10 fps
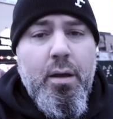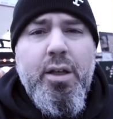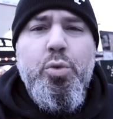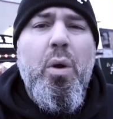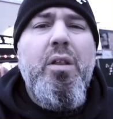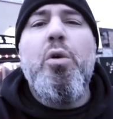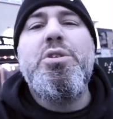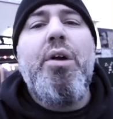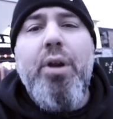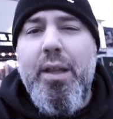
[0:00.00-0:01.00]
It's one of
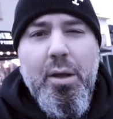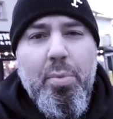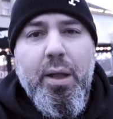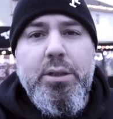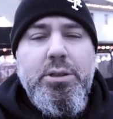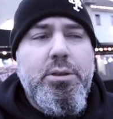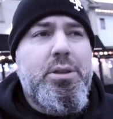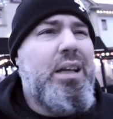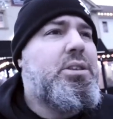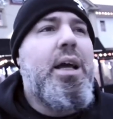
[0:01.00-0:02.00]
those everything places.
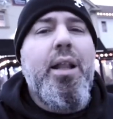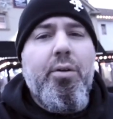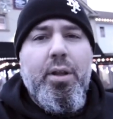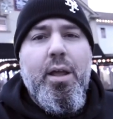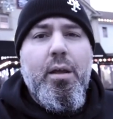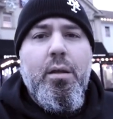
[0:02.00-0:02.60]
They sell everything.